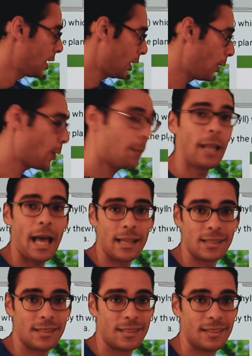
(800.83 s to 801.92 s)

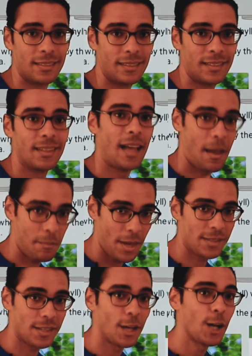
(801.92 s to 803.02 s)
Chloroplast.
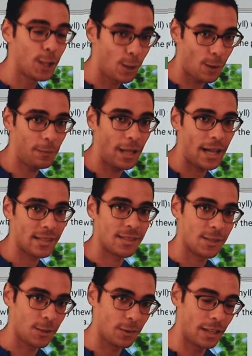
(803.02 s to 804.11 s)
Amazing.
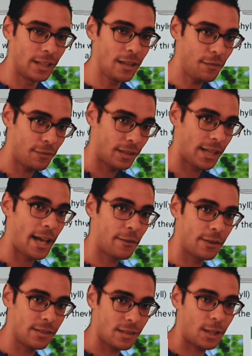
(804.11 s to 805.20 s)
Chloroplasts. So the leaf
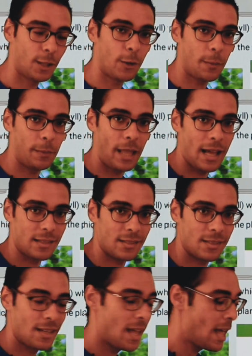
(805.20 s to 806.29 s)
carries
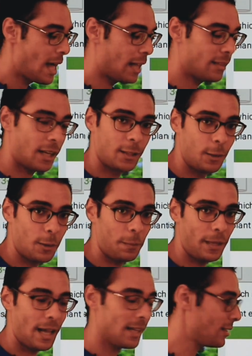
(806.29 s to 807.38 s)
chloroplasts, and the
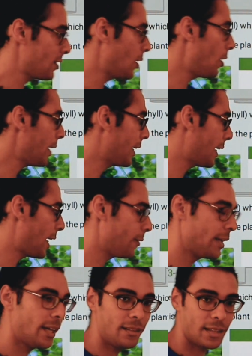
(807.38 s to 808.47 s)
chloroplasts are
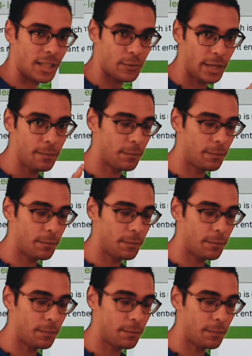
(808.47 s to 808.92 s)
carrying the green